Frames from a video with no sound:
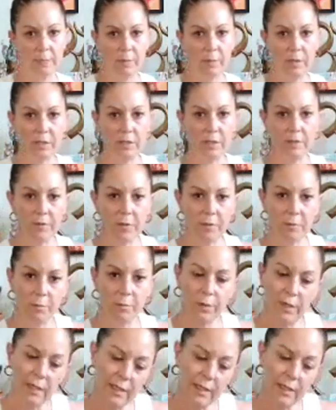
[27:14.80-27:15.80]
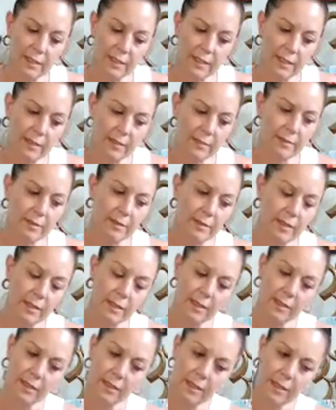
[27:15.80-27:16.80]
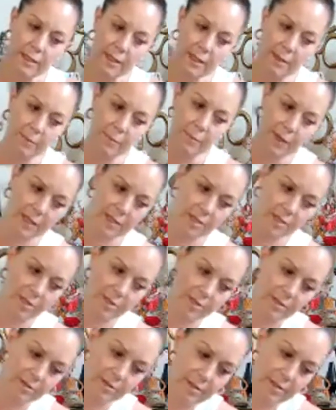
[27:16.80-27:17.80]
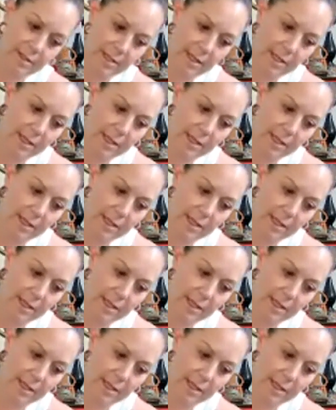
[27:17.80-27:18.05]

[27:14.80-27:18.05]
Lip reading: And then when you've completed it, come back to